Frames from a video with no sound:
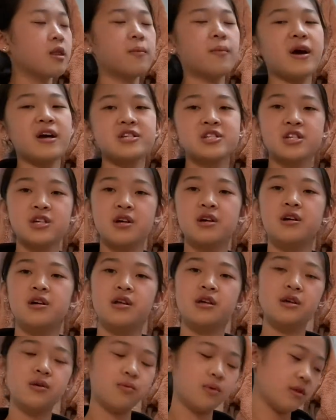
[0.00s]
matching
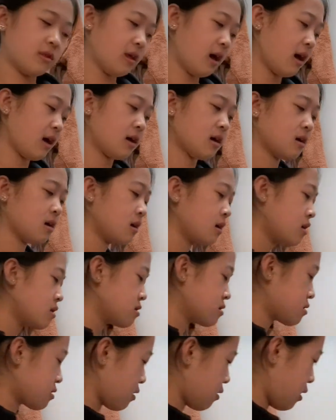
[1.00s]
hoodie with that.
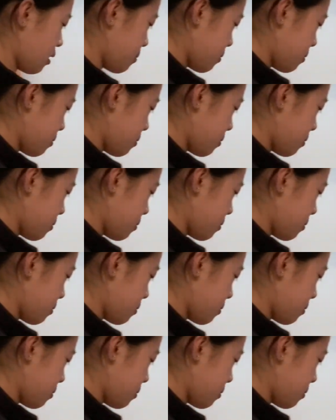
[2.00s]
So I'm